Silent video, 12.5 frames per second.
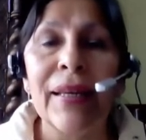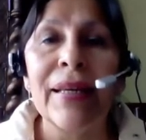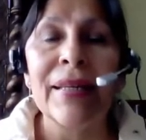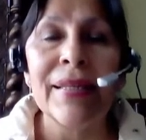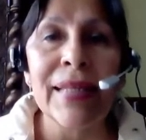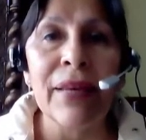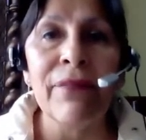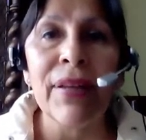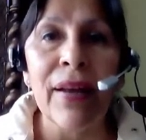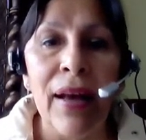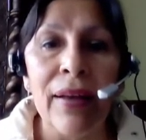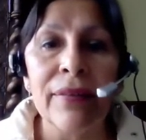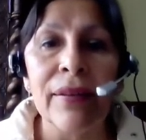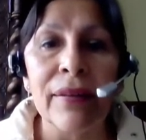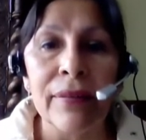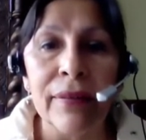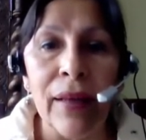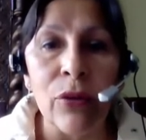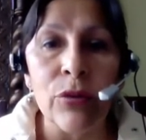
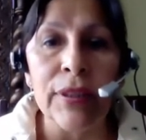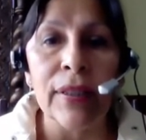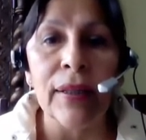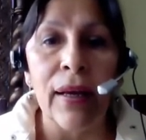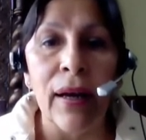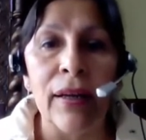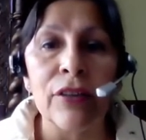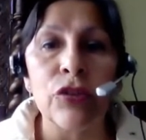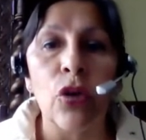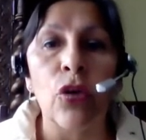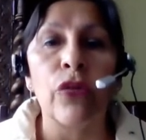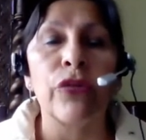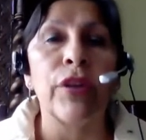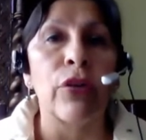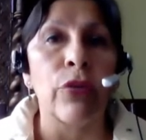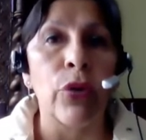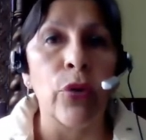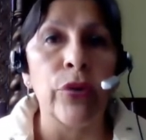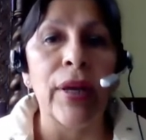700,000 cars off the
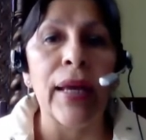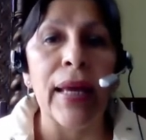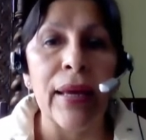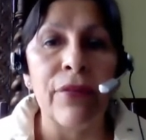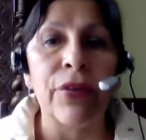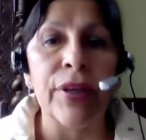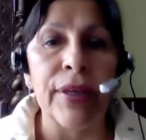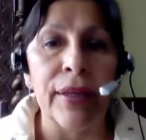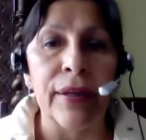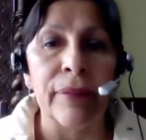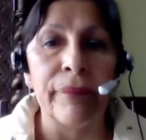road every year.